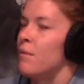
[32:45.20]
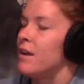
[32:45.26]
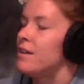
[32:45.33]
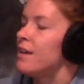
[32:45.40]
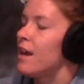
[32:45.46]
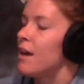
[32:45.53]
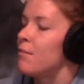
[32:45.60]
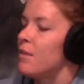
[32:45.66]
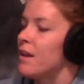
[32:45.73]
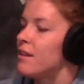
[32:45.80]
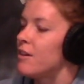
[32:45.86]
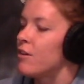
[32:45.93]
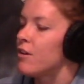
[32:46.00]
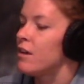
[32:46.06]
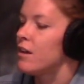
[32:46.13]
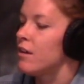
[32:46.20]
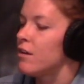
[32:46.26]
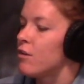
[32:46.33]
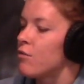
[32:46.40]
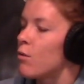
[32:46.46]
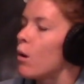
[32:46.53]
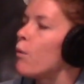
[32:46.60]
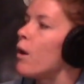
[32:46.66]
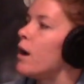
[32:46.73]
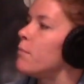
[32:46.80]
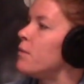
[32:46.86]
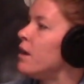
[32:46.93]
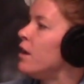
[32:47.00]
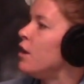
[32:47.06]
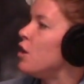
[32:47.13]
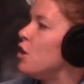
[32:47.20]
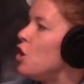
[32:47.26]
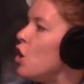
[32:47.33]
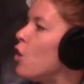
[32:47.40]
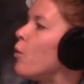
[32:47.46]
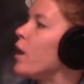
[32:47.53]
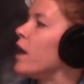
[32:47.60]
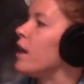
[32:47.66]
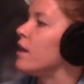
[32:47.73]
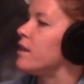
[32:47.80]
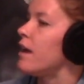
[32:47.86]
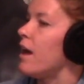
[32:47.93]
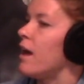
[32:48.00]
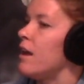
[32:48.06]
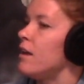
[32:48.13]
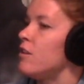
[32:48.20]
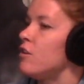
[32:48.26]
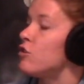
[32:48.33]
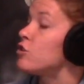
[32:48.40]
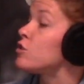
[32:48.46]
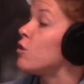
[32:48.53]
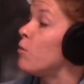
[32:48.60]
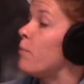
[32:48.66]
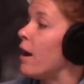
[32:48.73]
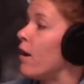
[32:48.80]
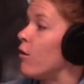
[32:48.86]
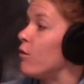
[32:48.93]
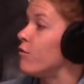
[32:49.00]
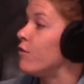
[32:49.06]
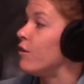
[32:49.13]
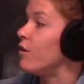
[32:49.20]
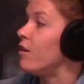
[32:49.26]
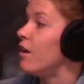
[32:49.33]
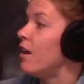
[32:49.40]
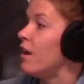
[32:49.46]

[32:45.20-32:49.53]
damn, like, they're gonna grow up knowing that they're so powerful.